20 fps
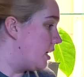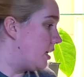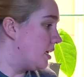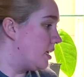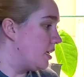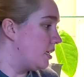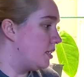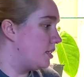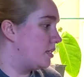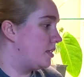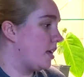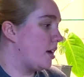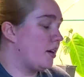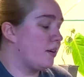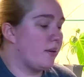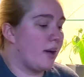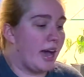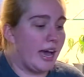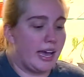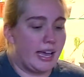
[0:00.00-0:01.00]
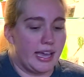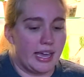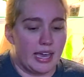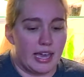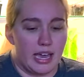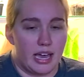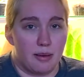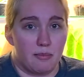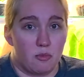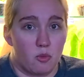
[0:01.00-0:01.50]
So I
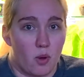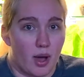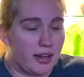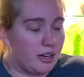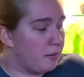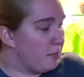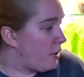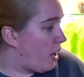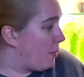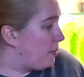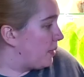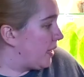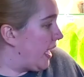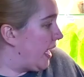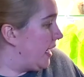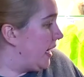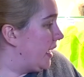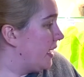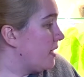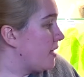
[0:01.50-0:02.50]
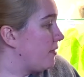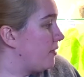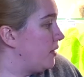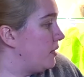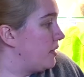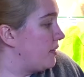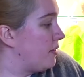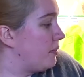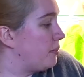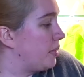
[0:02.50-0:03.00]
am water propagating a few
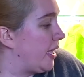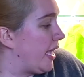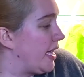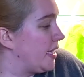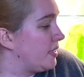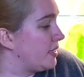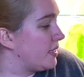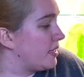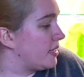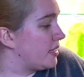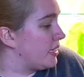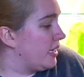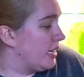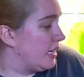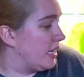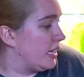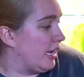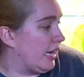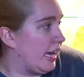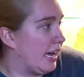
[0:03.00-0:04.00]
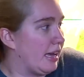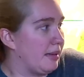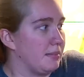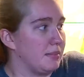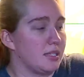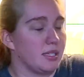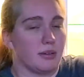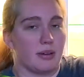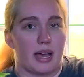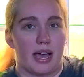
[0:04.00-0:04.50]
different plants.
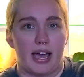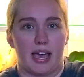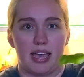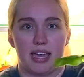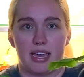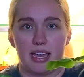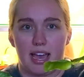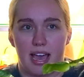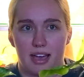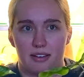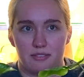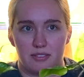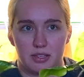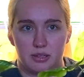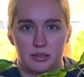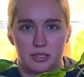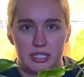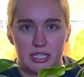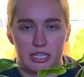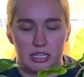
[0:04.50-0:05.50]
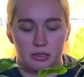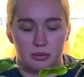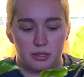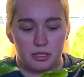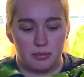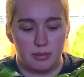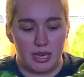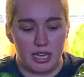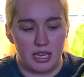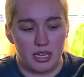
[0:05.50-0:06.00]
So I have those here with
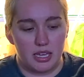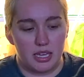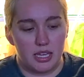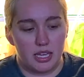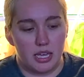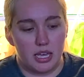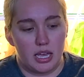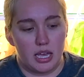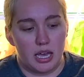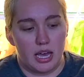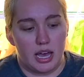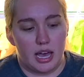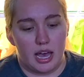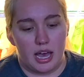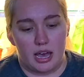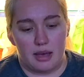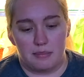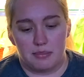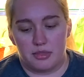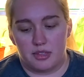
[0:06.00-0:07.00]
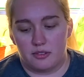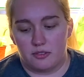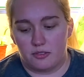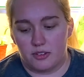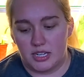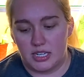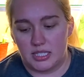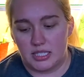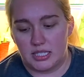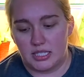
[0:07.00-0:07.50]
me. The
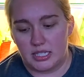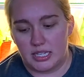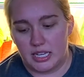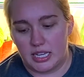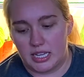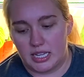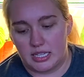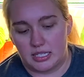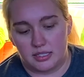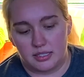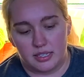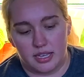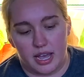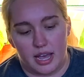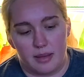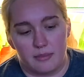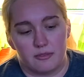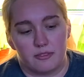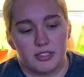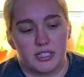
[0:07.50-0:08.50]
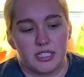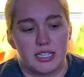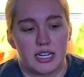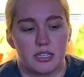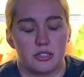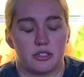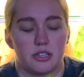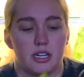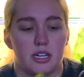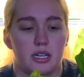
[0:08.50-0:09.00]
first is
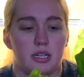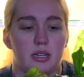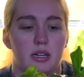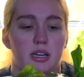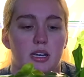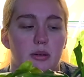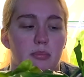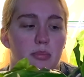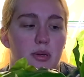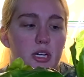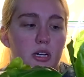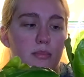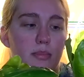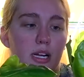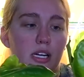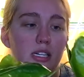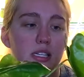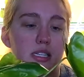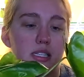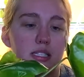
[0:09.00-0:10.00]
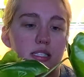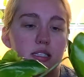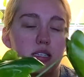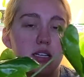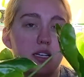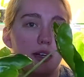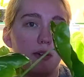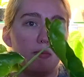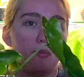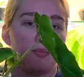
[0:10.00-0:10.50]
Philodendron burl marks.
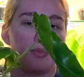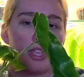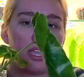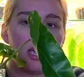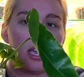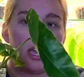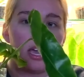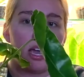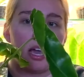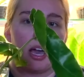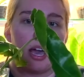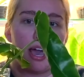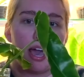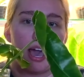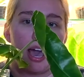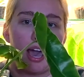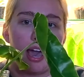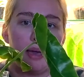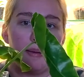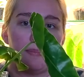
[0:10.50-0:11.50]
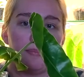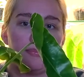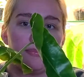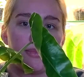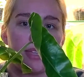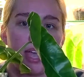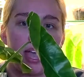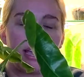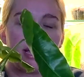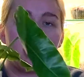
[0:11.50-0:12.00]

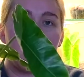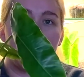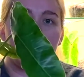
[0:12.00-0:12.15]
I got